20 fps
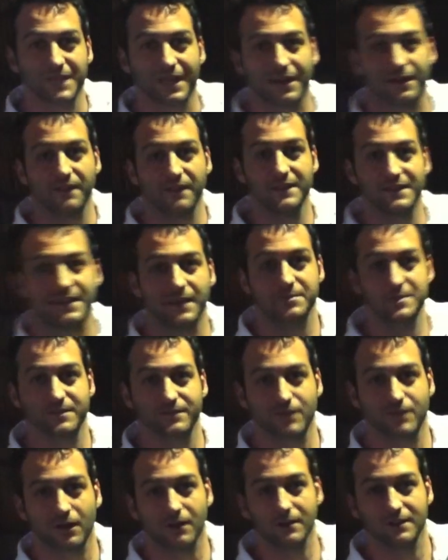Down in the depths
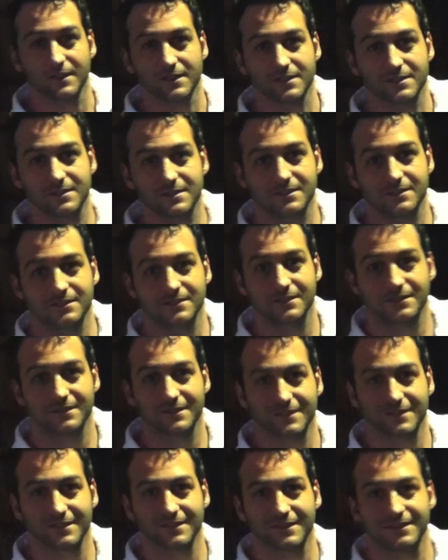of darkness,
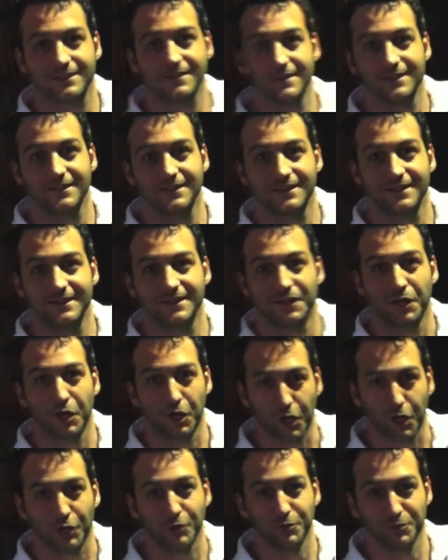
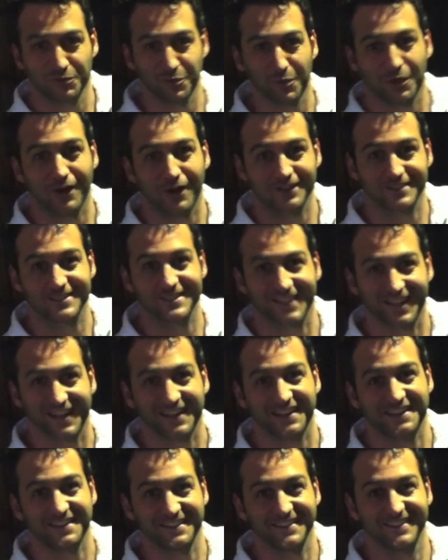O Noir
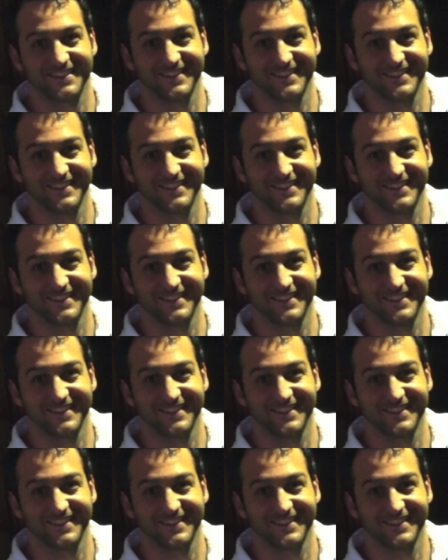style.